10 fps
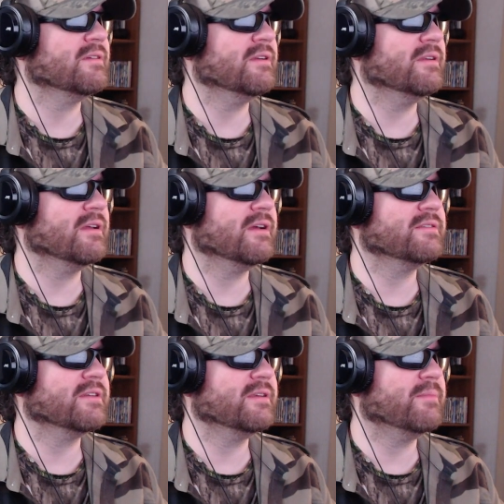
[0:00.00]
And I
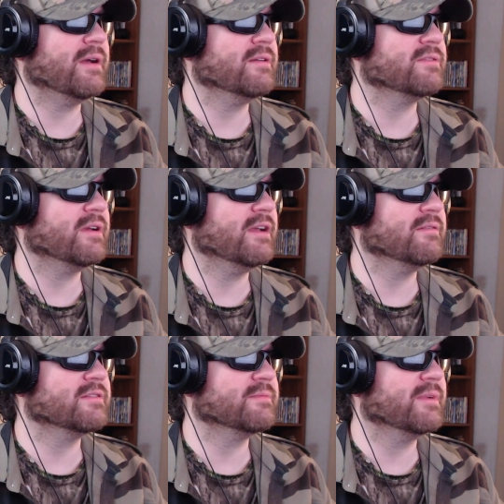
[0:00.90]
say, Bowser, I
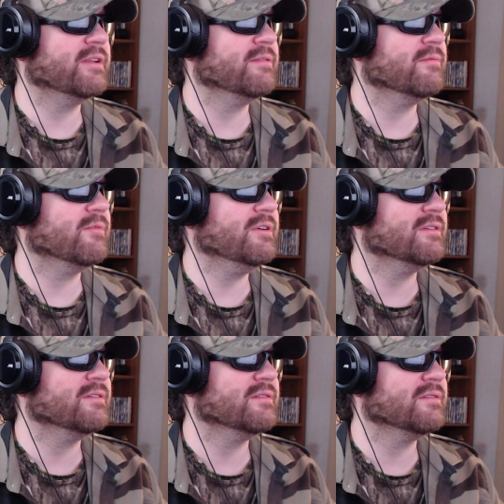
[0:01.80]
haven't it.
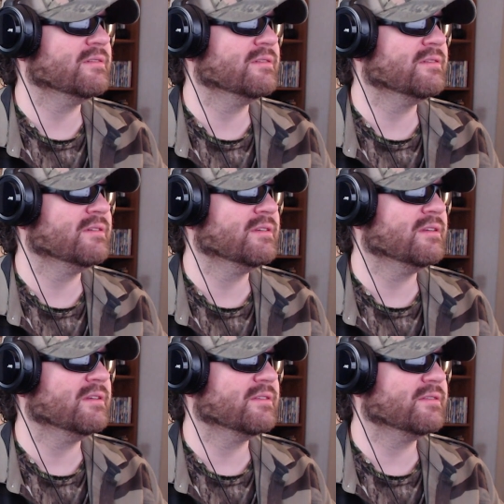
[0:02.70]
what?
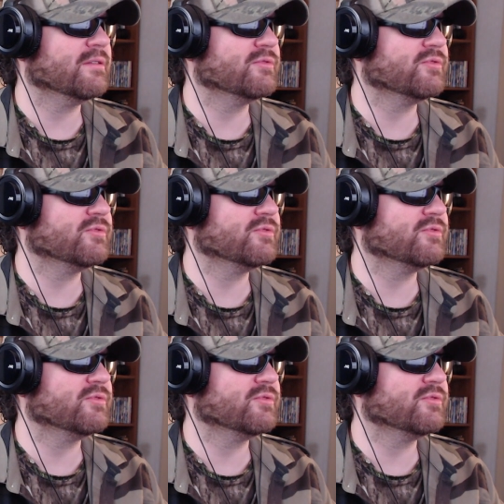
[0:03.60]
So